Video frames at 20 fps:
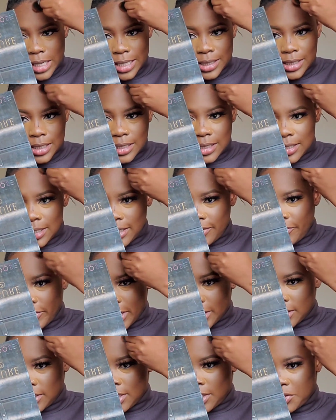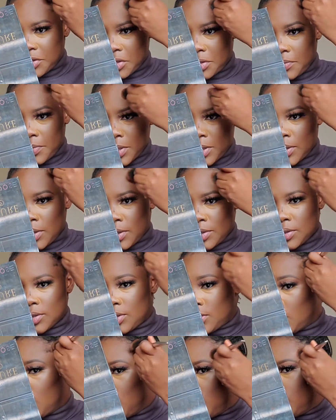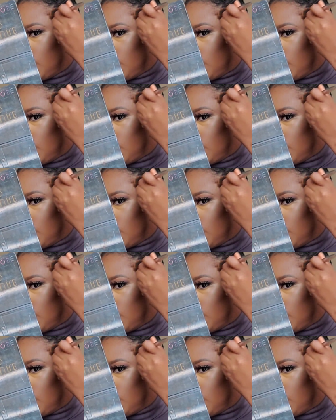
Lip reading: at a disadvantage because